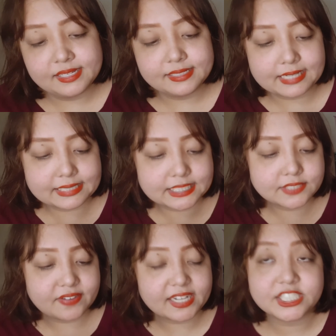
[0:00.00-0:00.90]

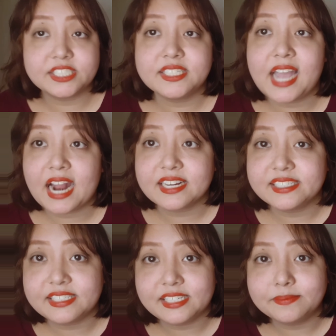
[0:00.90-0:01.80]
Satisfaction
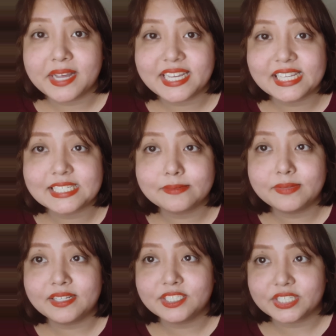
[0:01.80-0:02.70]
Guaranteed by
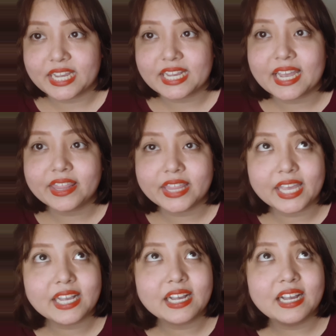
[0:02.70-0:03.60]
Isabel Drake. I think